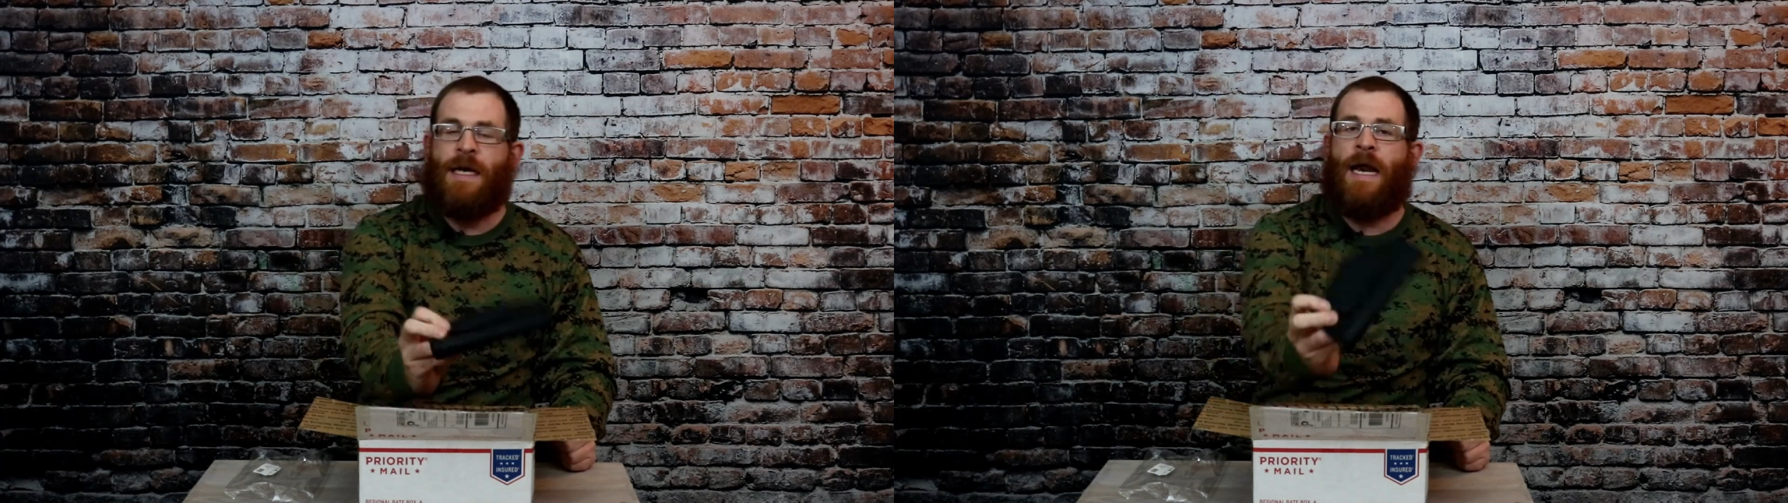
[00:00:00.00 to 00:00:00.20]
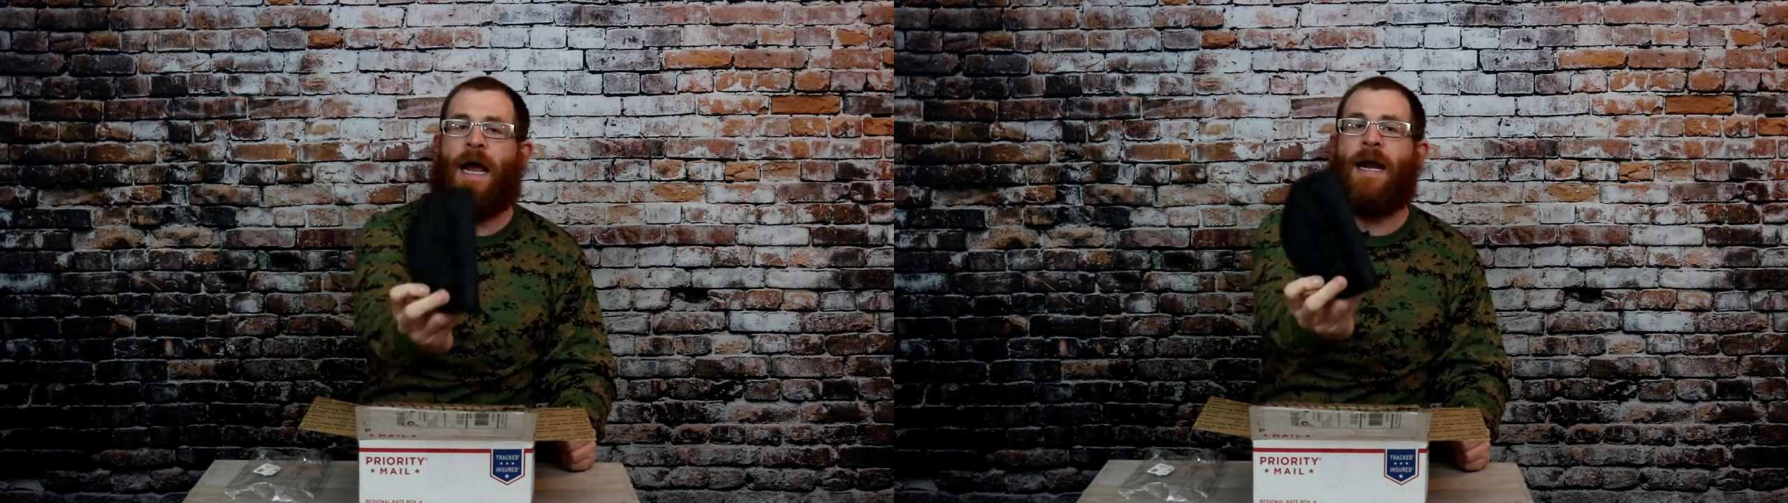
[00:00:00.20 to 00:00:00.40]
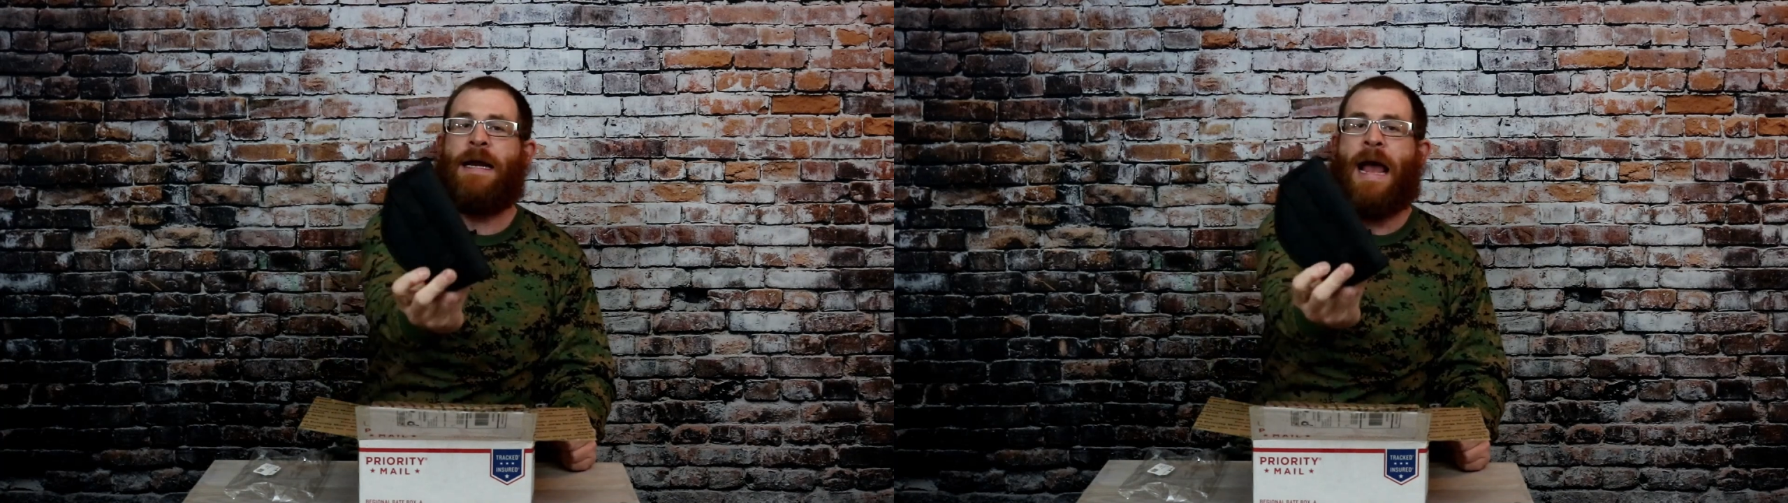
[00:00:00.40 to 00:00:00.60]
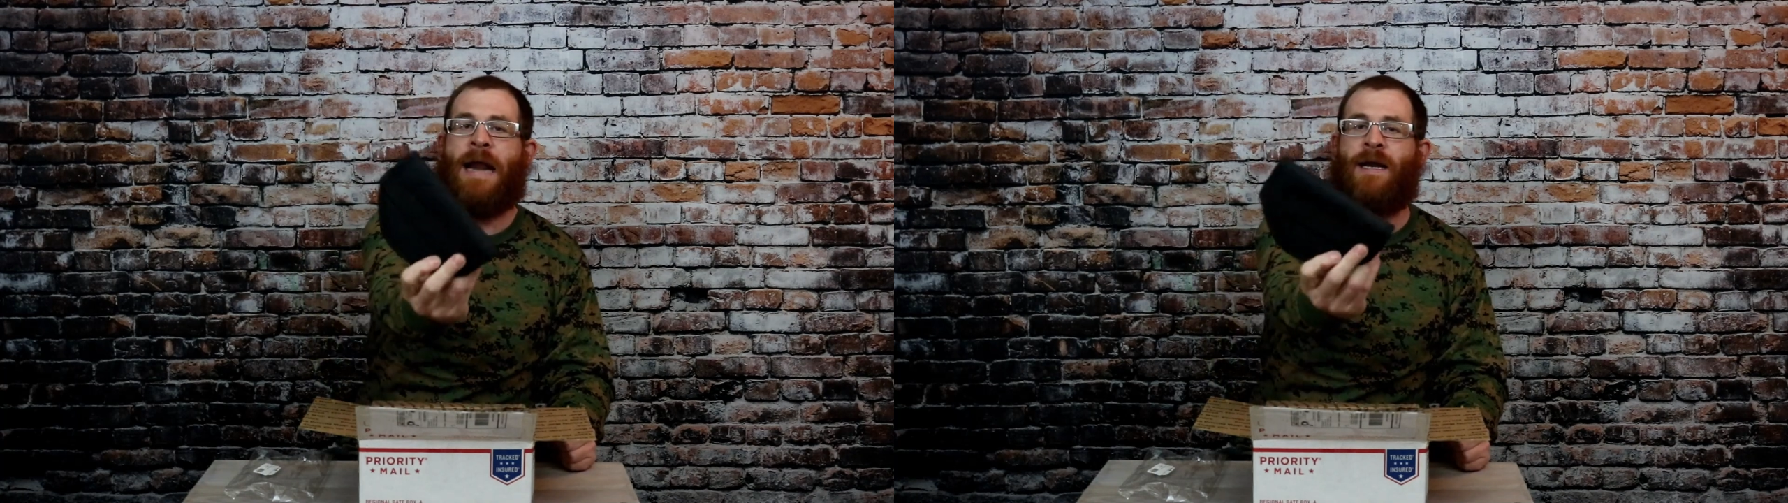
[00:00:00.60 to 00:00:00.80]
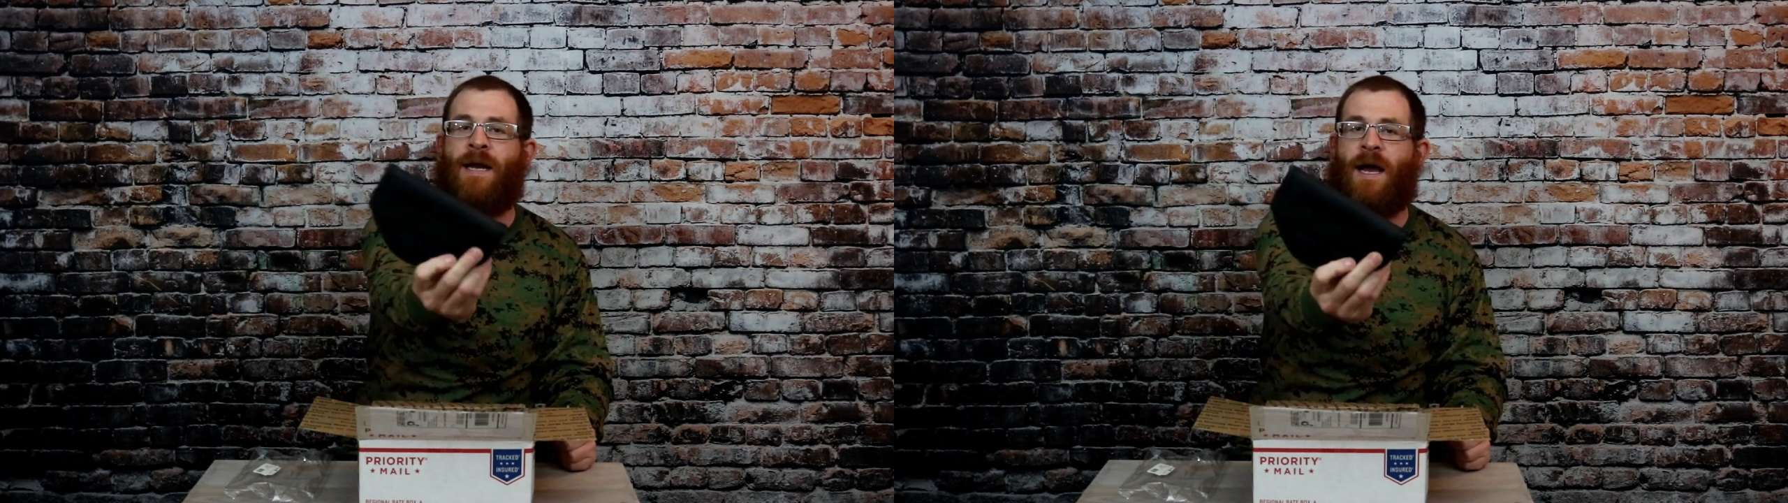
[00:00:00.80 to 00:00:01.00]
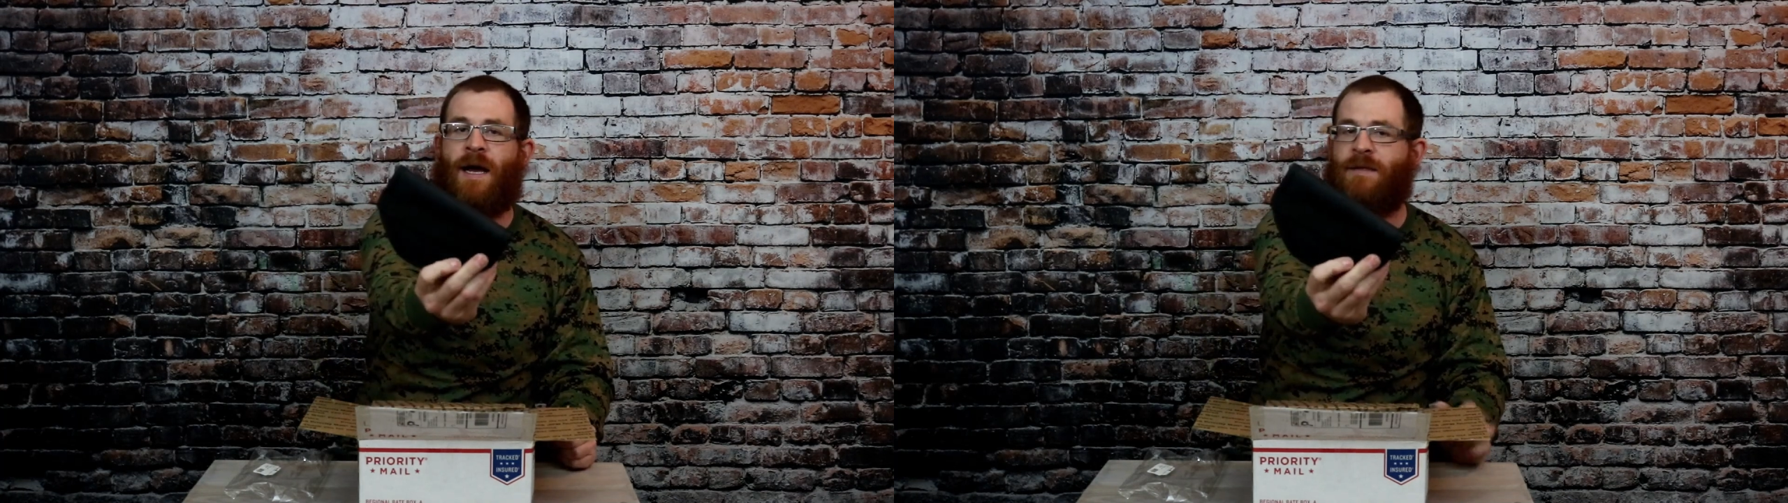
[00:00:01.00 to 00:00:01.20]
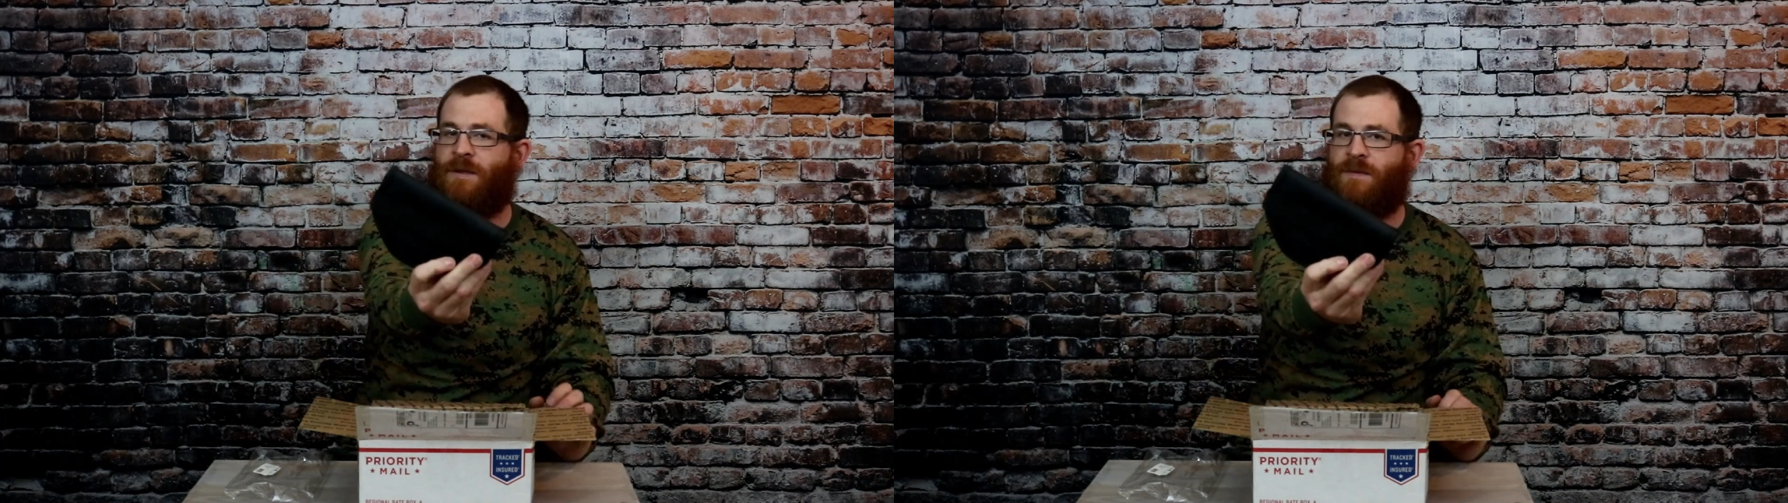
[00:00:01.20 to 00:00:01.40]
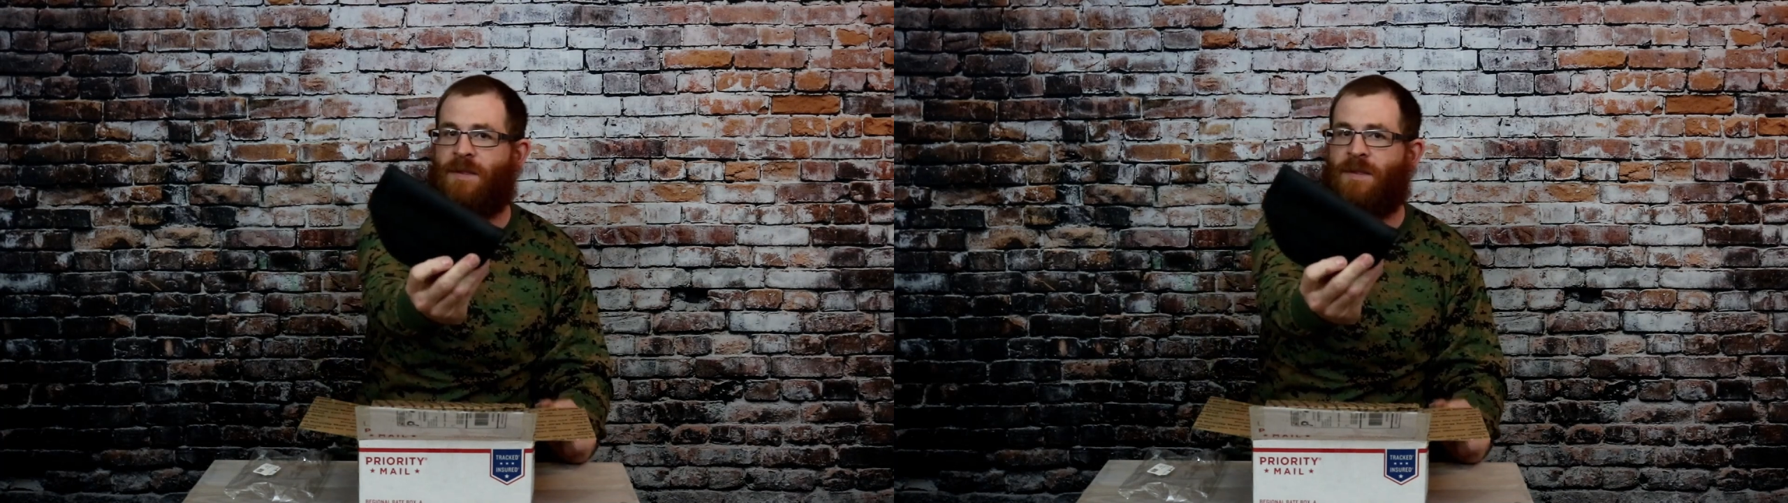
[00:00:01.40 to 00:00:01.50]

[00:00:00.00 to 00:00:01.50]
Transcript: $9.99,